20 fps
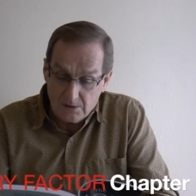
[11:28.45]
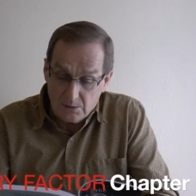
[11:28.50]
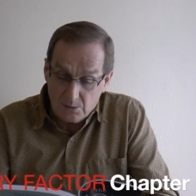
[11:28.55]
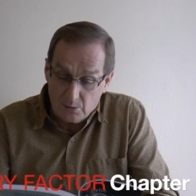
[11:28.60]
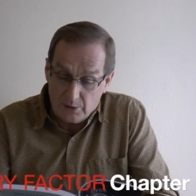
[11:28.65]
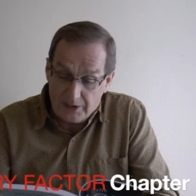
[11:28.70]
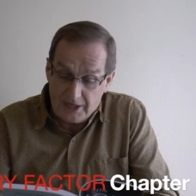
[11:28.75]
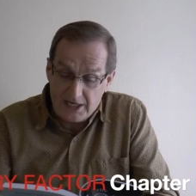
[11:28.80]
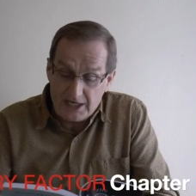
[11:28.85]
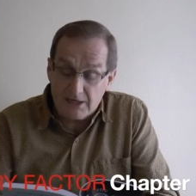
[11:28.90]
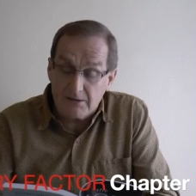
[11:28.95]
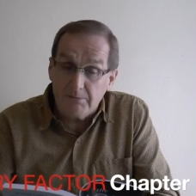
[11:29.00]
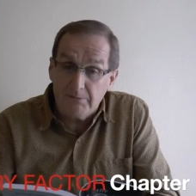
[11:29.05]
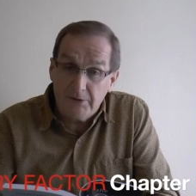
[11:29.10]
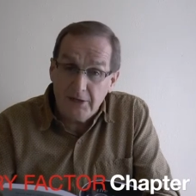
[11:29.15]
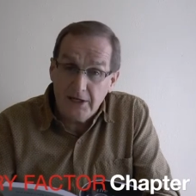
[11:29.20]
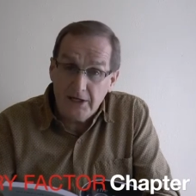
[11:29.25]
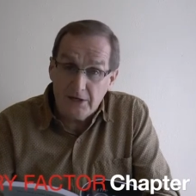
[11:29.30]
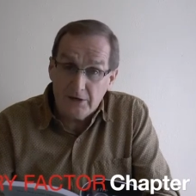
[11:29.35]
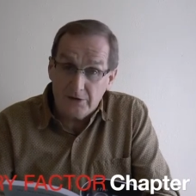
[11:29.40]
When I
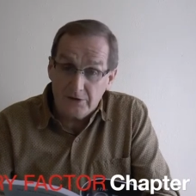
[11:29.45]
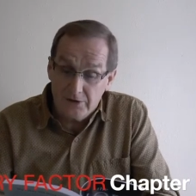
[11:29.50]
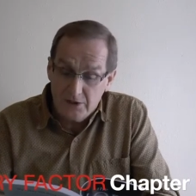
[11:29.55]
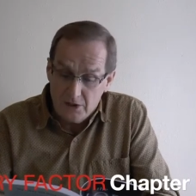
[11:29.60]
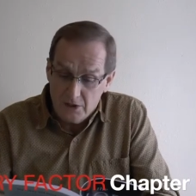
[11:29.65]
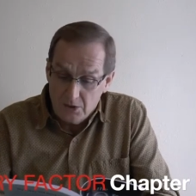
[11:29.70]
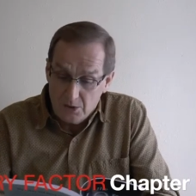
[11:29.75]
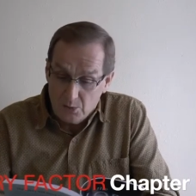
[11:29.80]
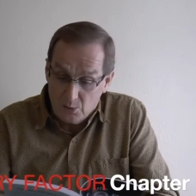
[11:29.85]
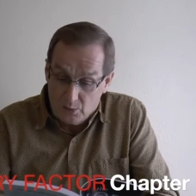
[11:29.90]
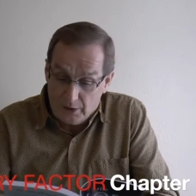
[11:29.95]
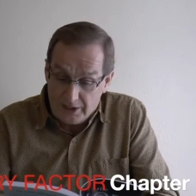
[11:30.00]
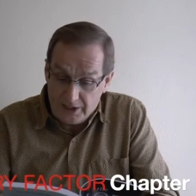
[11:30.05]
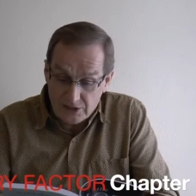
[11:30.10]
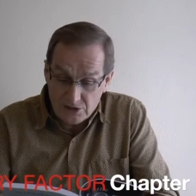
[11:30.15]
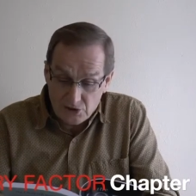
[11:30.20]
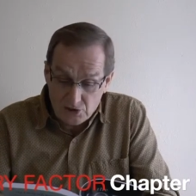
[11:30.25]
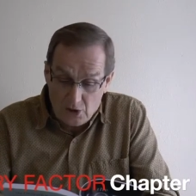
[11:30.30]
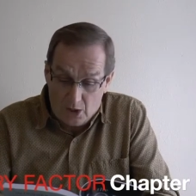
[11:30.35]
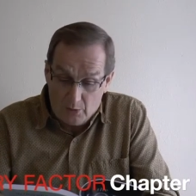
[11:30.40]
compared what I
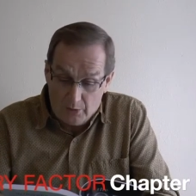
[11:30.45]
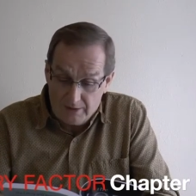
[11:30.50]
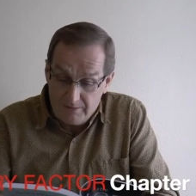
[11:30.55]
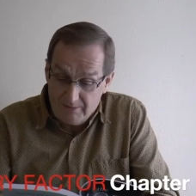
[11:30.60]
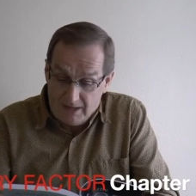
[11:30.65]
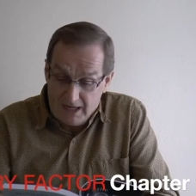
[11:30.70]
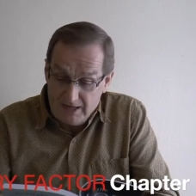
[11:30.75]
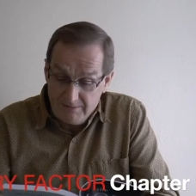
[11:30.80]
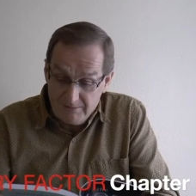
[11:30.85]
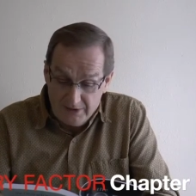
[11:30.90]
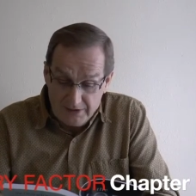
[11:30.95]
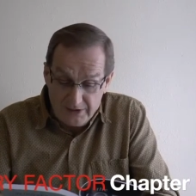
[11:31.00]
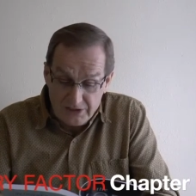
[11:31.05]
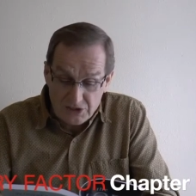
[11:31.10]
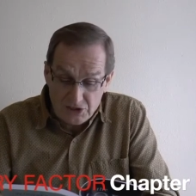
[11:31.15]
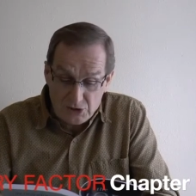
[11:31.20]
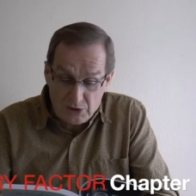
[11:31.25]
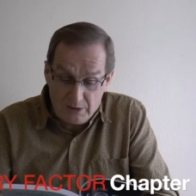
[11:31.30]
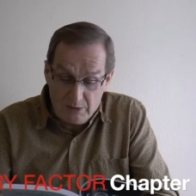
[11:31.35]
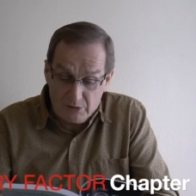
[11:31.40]
saw in my
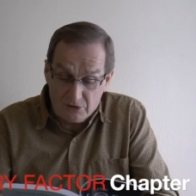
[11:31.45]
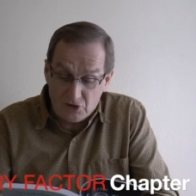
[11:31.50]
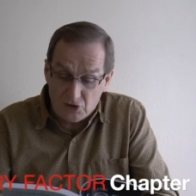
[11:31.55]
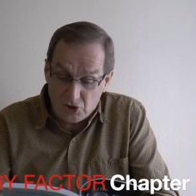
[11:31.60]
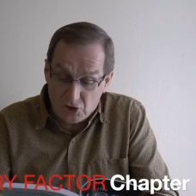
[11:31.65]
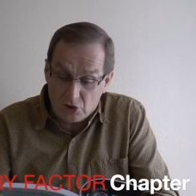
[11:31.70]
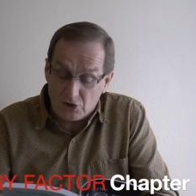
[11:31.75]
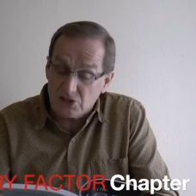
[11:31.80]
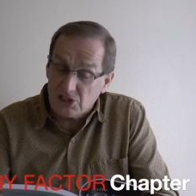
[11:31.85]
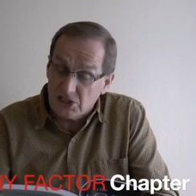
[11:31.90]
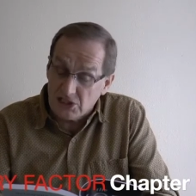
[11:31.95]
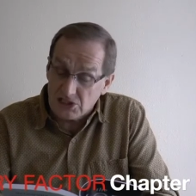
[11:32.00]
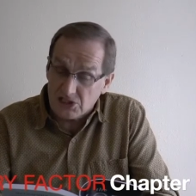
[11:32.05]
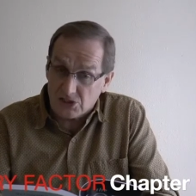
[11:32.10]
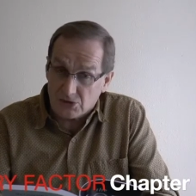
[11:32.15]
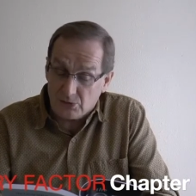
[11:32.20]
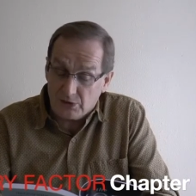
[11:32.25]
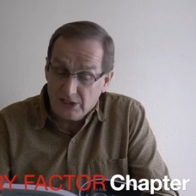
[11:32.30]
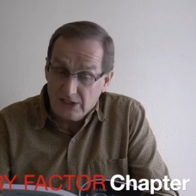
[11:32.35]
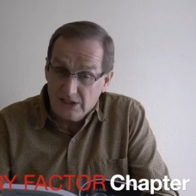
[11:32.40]
ministry with church
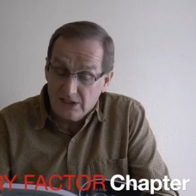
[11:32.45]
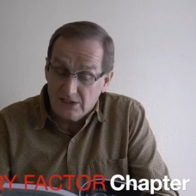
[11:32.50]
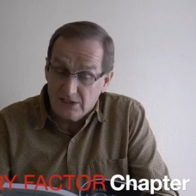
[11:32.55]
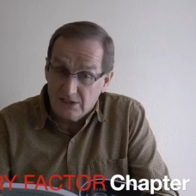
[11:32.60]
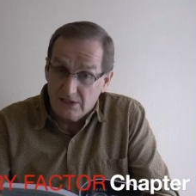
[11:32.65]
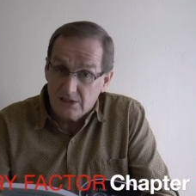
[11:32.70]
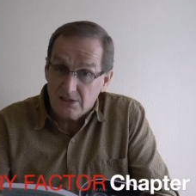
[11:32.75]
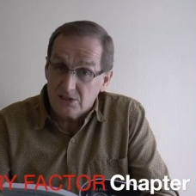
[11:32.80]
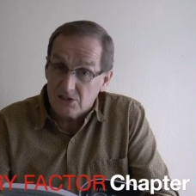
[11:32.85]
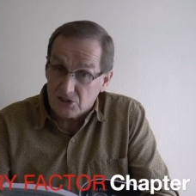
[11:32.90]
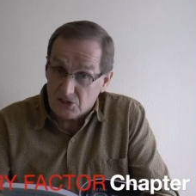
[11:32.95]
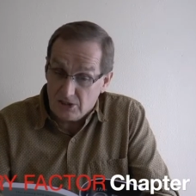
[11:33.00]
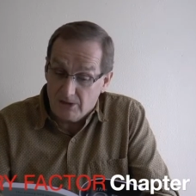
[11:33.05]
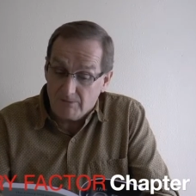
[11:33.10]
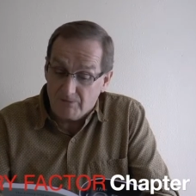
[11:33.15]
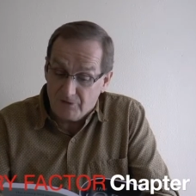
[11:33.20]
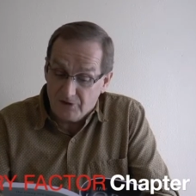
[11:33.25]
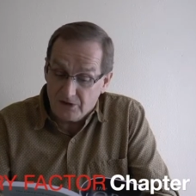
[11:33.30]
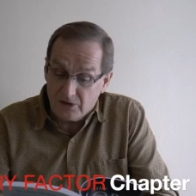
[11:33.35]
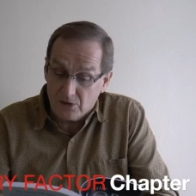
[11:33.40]
history,
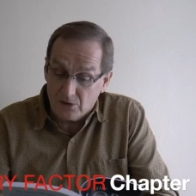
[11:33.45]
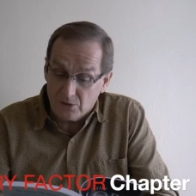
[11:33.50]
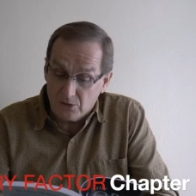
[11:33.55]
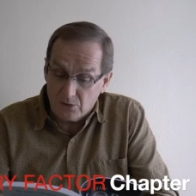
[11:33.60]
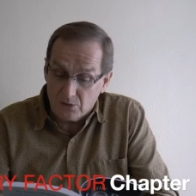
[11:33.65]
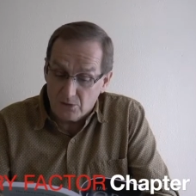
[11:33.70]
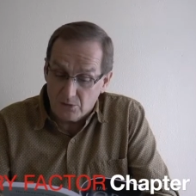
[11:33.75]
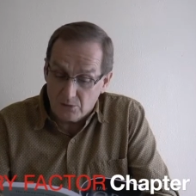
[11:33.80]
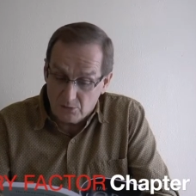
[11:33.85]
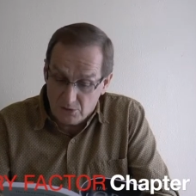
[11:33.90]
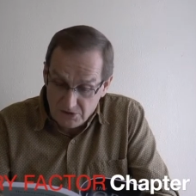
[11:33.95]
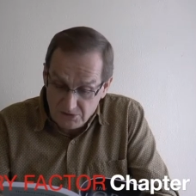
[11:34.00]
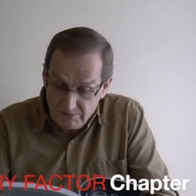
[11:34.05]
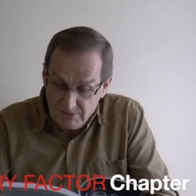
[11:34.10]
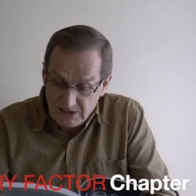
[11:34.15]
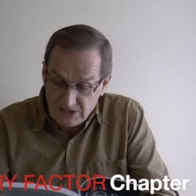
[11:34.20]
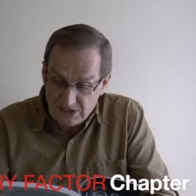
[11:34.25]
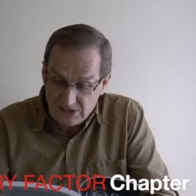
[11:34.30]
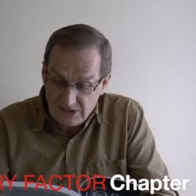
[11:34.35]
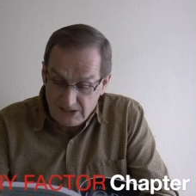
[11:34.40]
something was
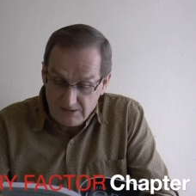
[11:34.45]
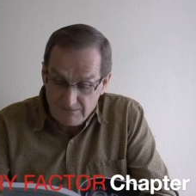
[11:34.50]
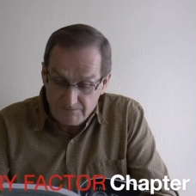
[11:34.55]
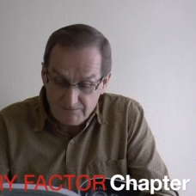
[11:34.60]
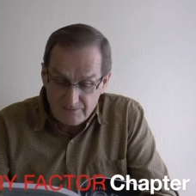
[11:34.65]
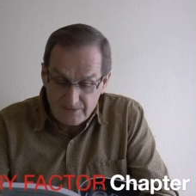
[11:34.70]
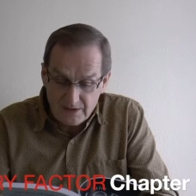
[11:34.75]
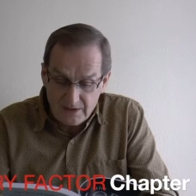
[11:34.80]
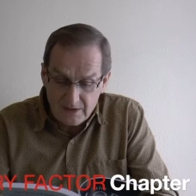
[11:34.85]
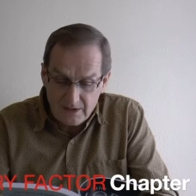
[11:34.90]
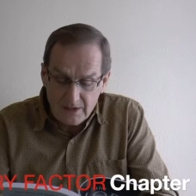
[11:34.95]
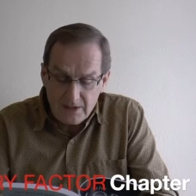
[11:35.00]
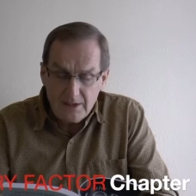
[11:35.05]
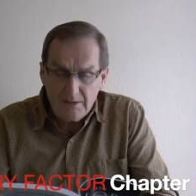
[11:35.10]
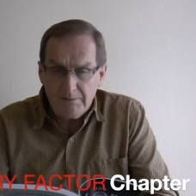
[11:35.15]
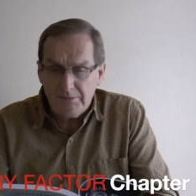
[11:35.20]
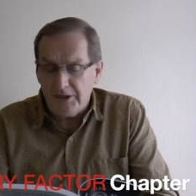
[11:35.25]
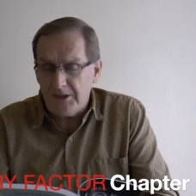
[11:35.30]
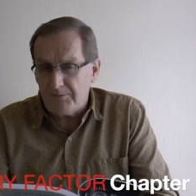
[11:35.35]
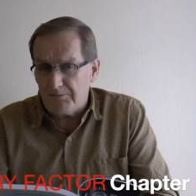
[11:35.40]
missing.
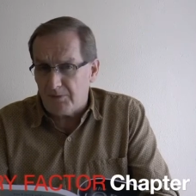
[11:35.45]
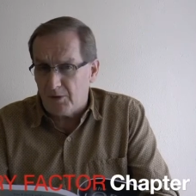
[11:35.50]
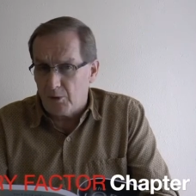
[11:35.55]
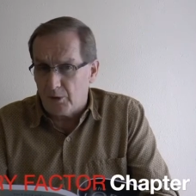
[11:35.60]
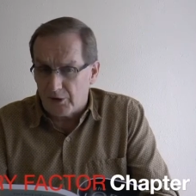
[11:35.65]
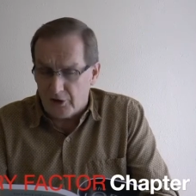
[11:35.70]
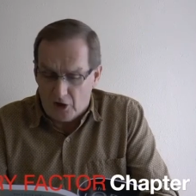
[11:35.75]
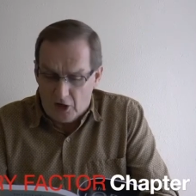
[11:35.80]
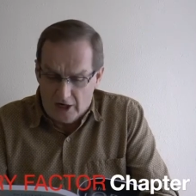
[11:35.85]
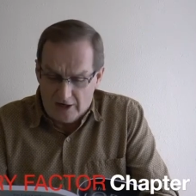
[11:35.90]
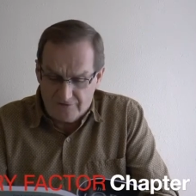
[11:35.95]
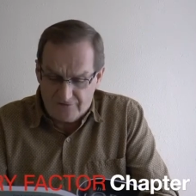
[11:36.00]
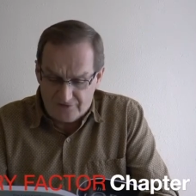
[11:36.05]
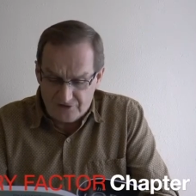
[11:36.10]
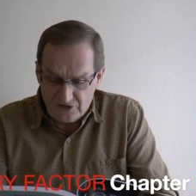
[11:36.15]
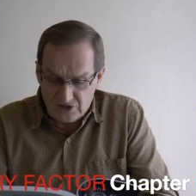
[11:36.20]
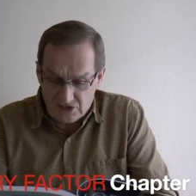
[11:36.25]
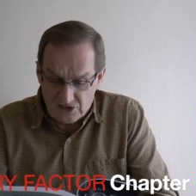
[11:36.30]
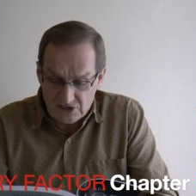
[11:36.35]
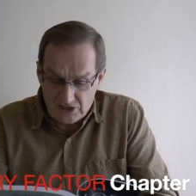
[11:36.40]
People would
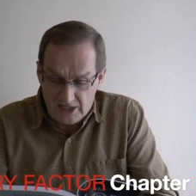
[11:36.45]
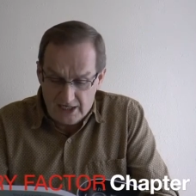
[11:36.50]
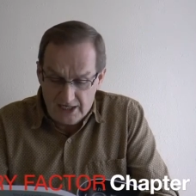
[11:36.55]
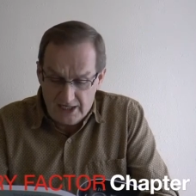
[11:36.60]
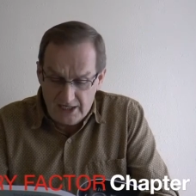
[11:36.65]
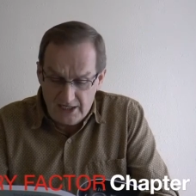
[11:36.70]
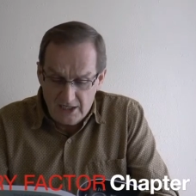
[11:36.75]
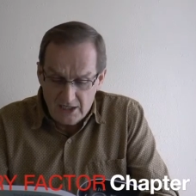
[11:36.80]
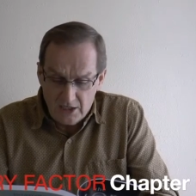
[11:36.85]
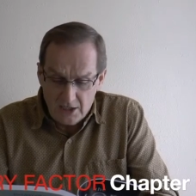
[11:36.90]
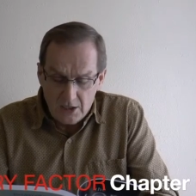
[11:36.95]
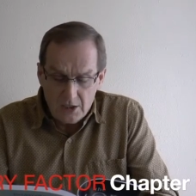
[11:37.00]
often say,